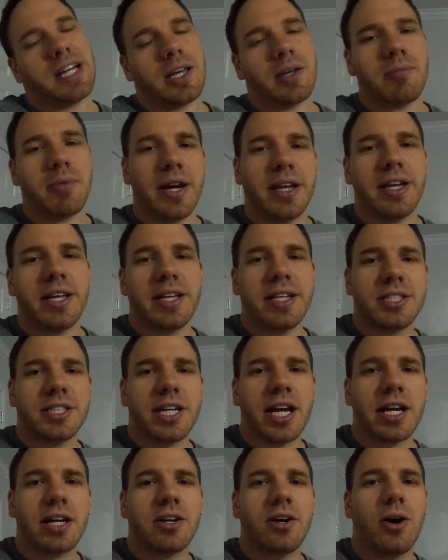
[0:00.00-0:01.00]
you might need to
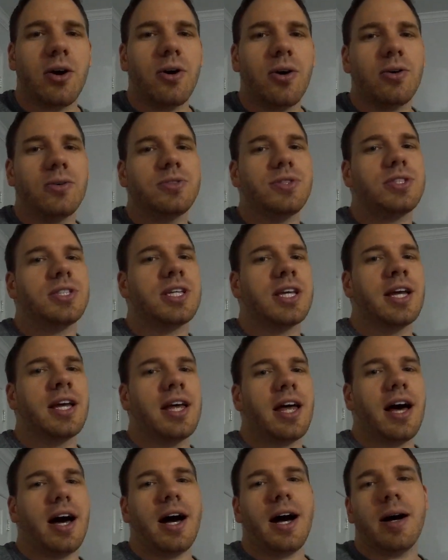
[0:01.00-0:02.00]
check codes
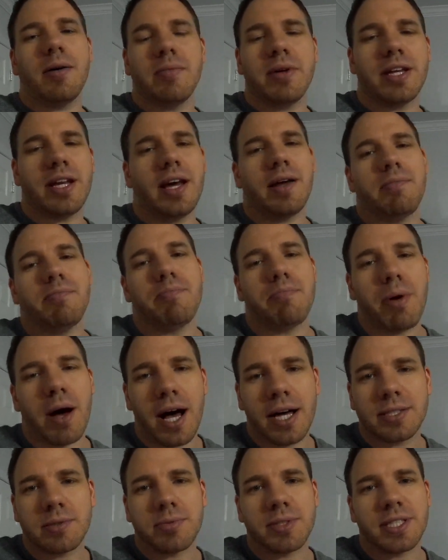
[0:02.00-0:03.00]
and
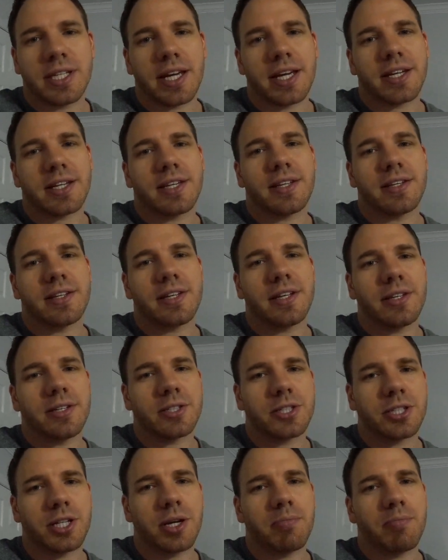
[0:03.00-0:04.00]
possibly take it to the
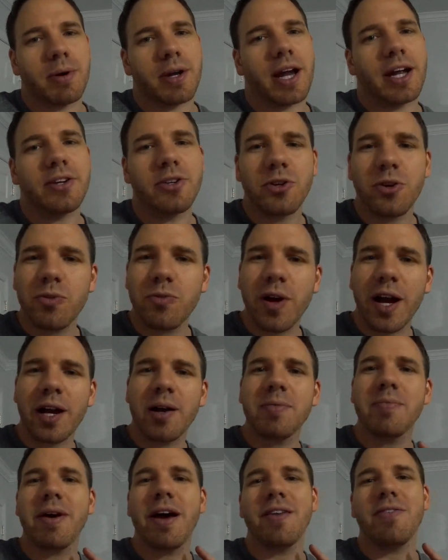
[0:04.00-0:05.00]
dealership, but I do
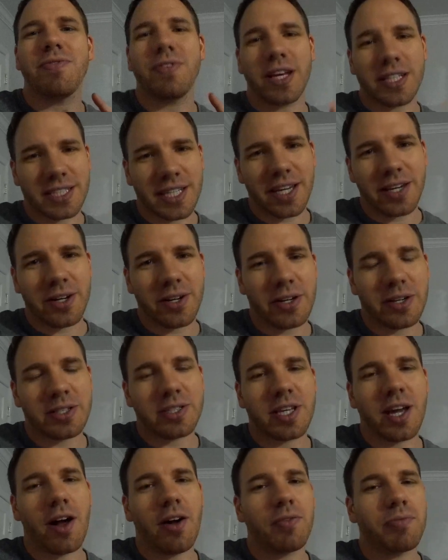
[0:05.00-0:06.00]
recommend fixing it
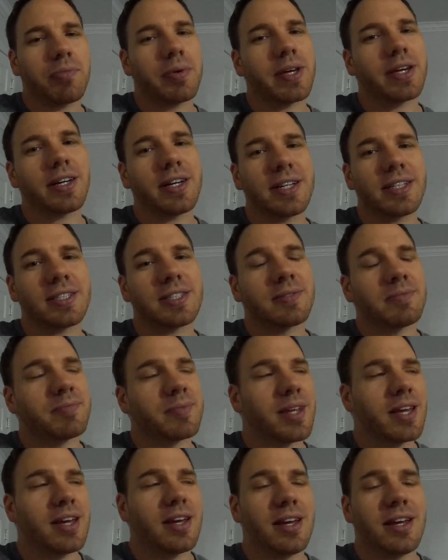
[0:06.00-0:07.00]
yourself, because
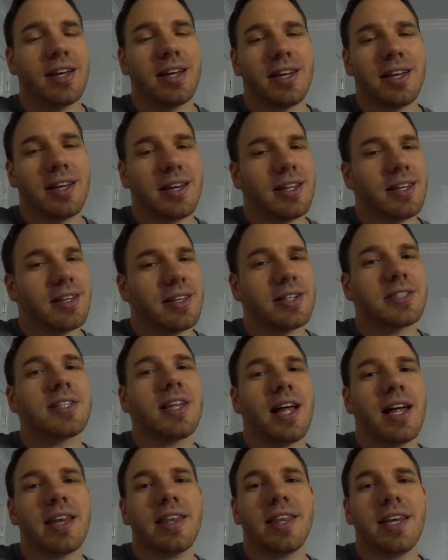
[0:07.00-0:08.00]
there's a
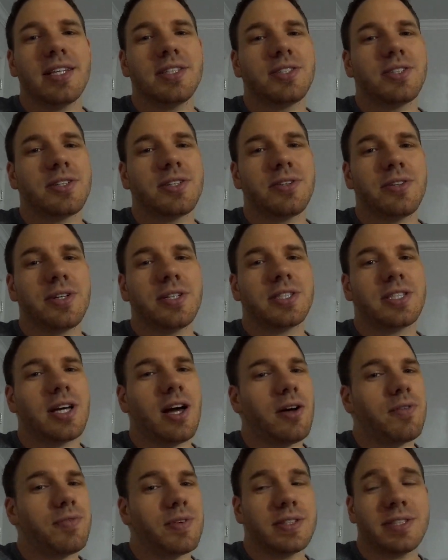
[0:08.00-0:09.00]
lot of things you can do
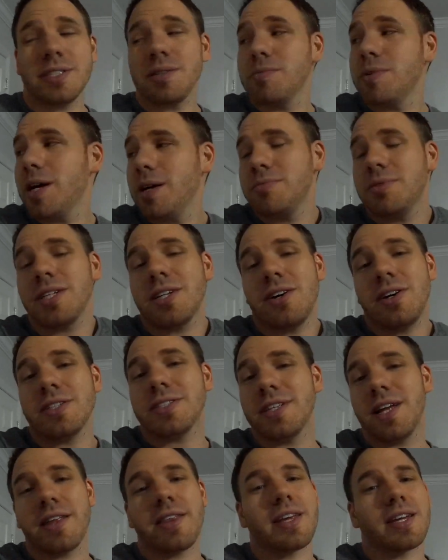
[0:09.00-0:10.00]
yourself, and sometimes it
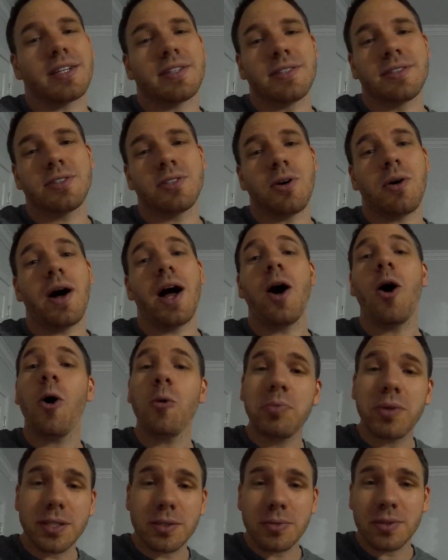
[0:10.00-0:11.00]
costs nothing. So I
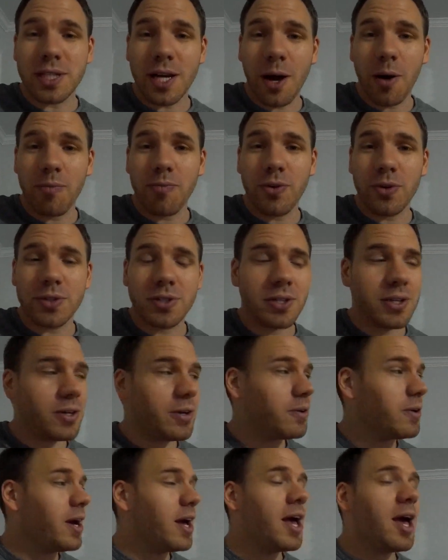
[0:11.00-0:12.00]
hope this was helpful to
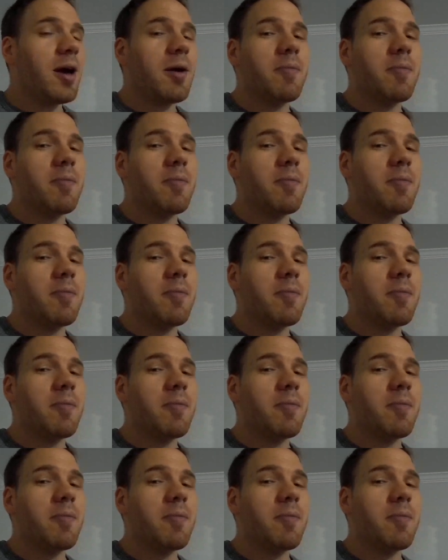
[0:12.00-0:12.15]
you.